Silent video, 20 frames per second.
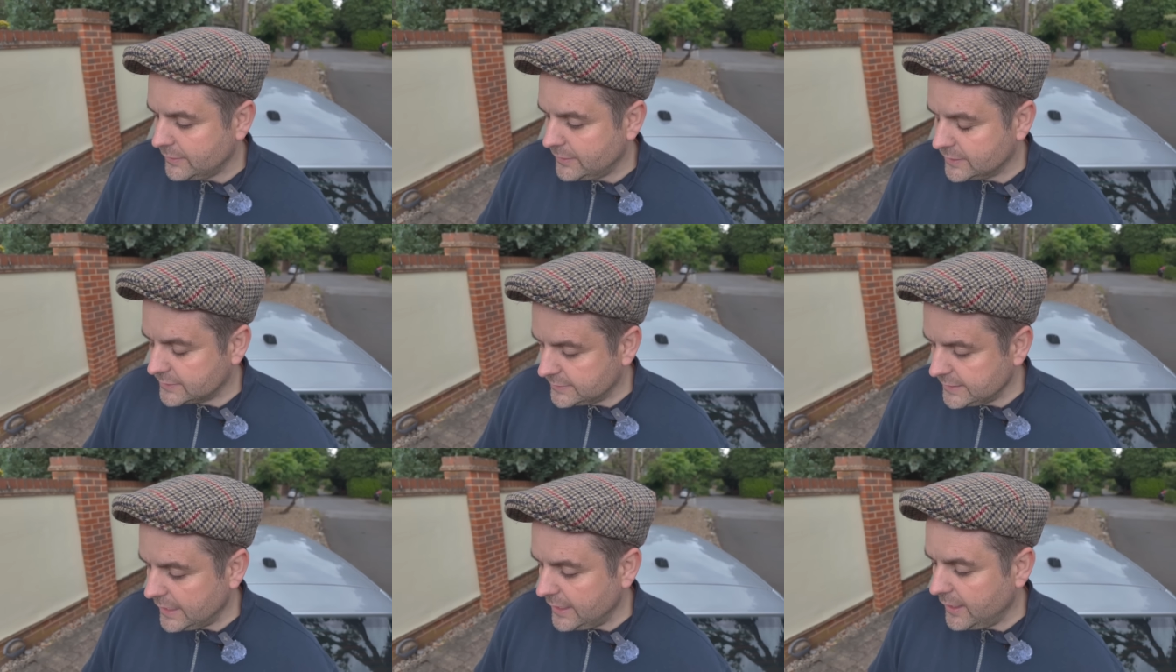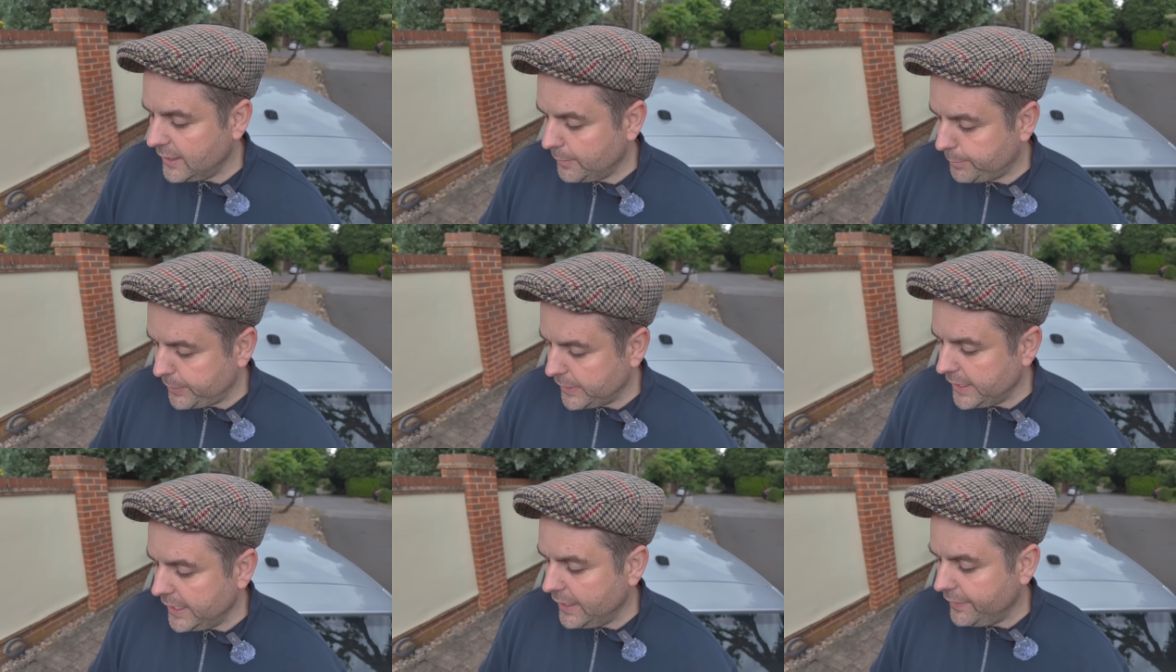the seller, the
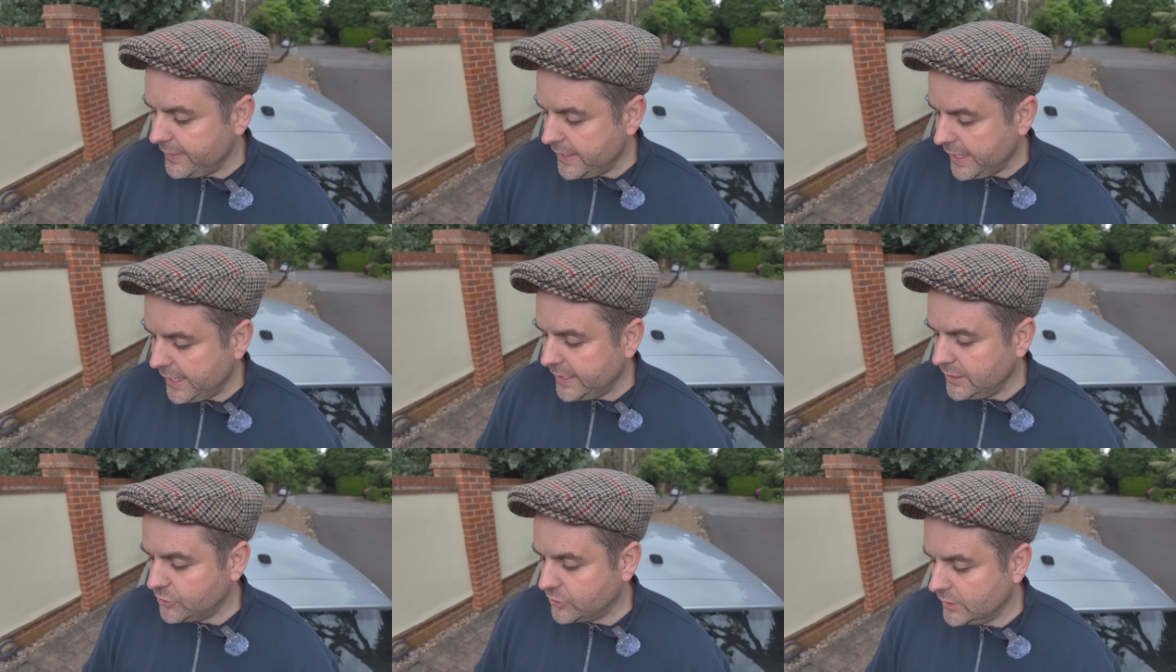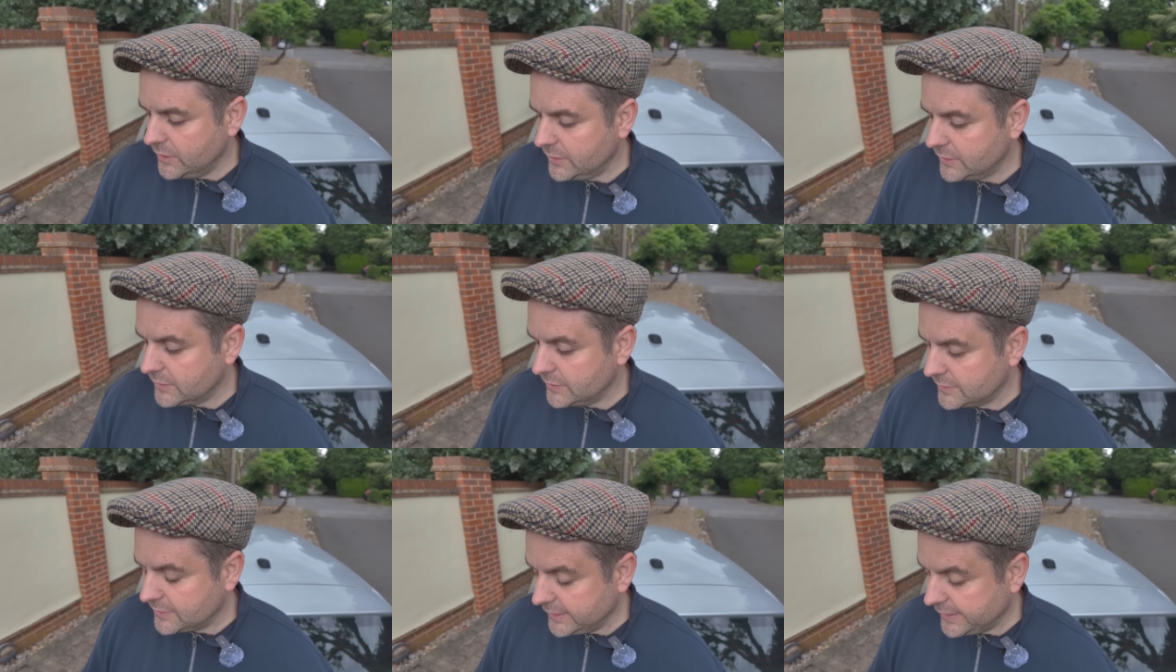player, the agent,
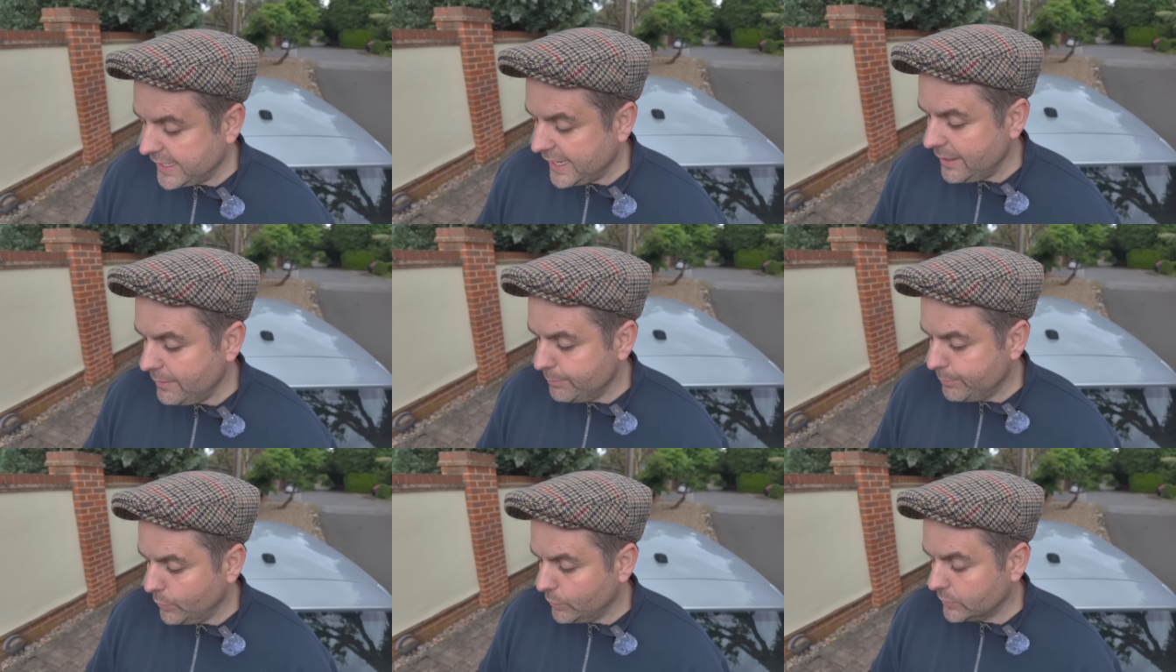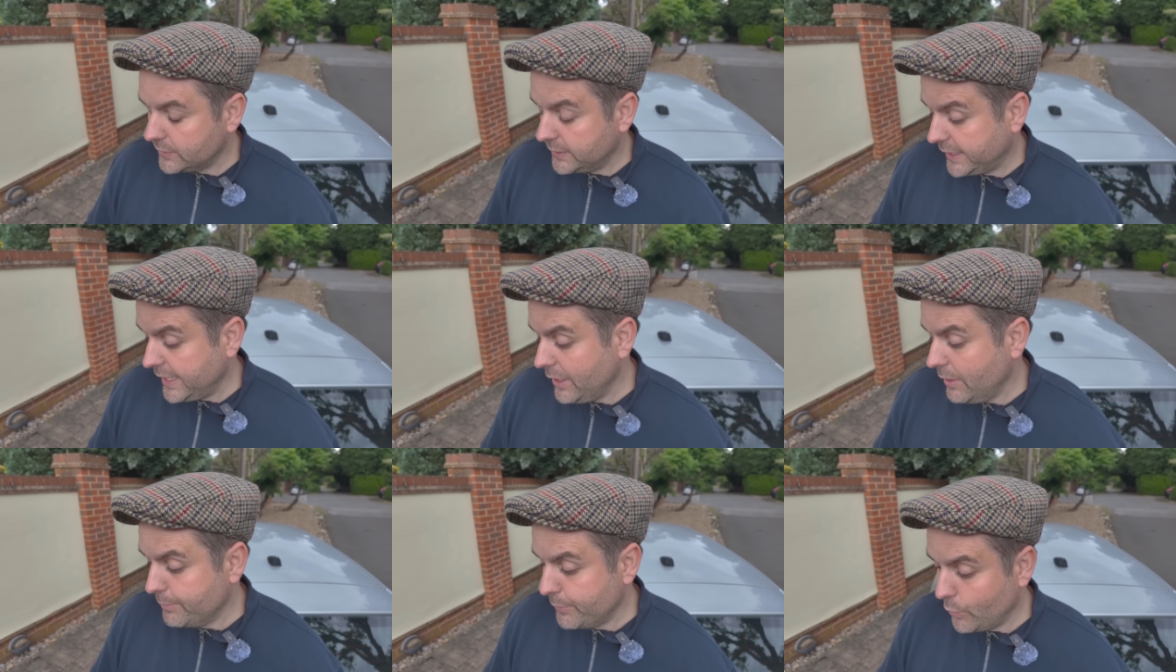to get in, to
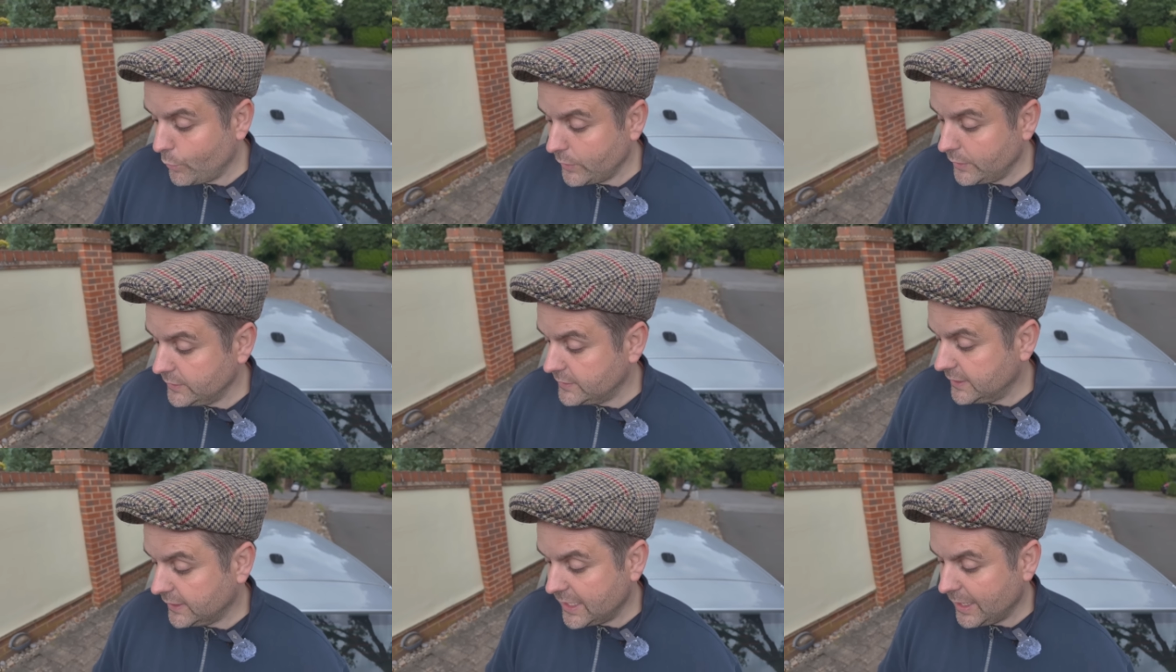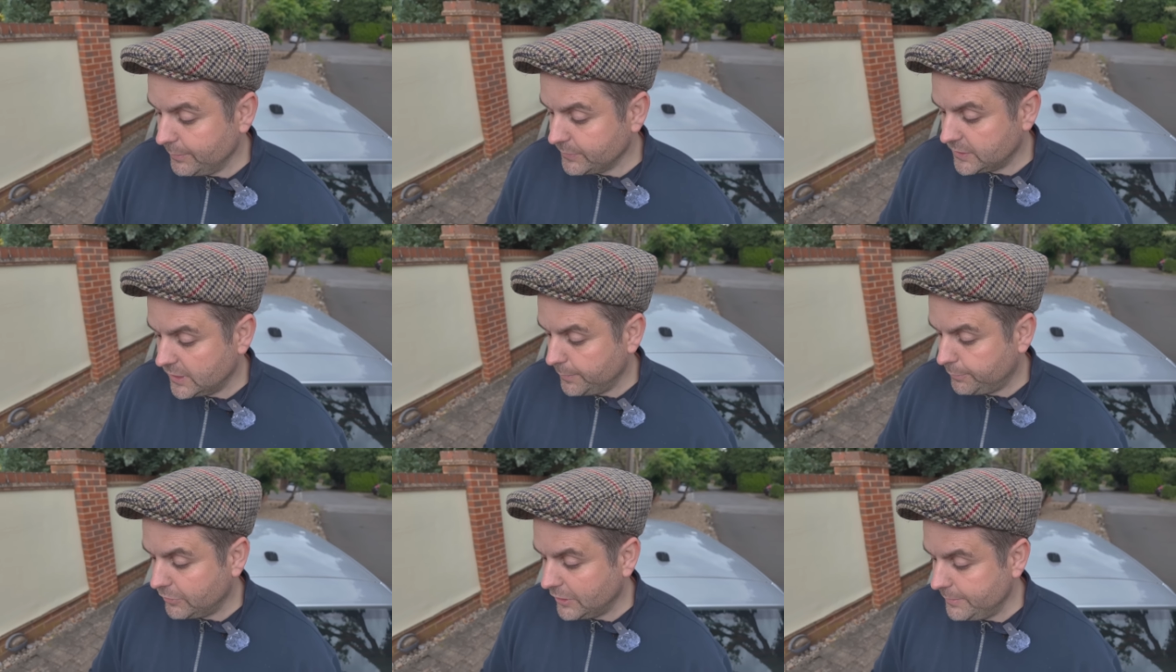get on board and to come
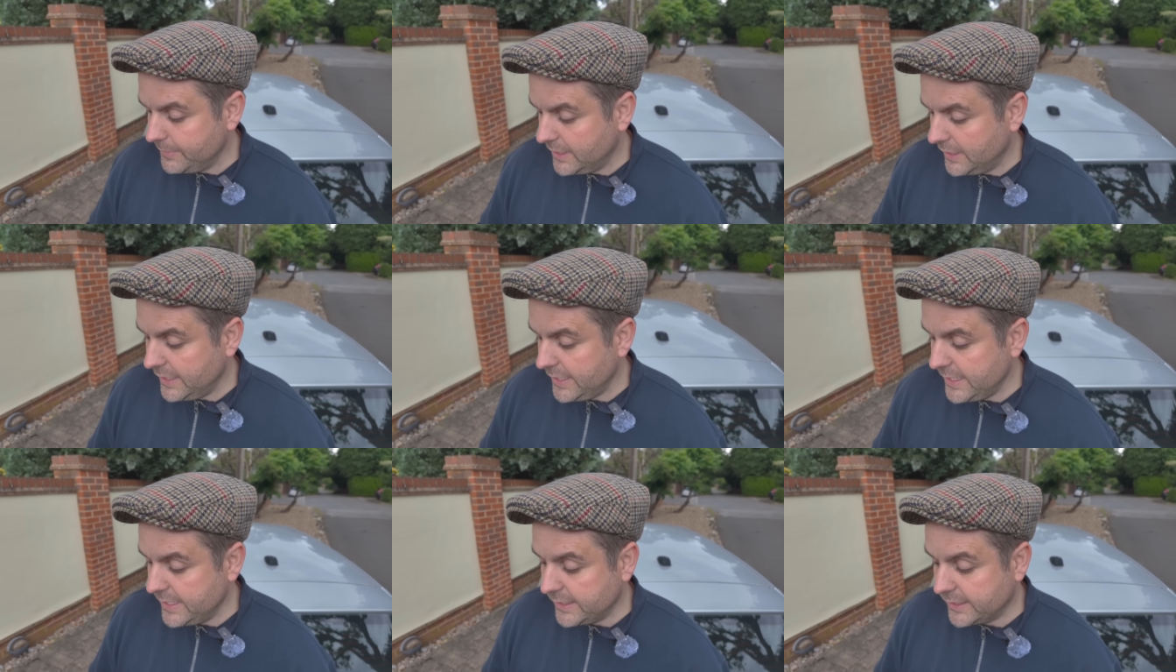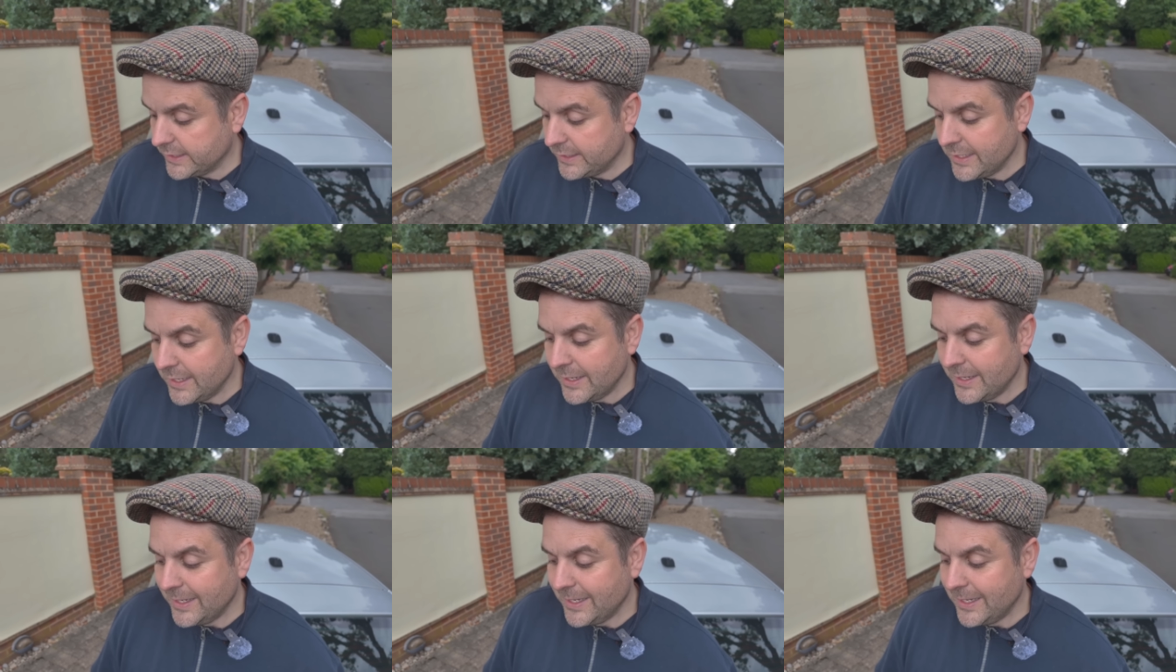to the Premier League. And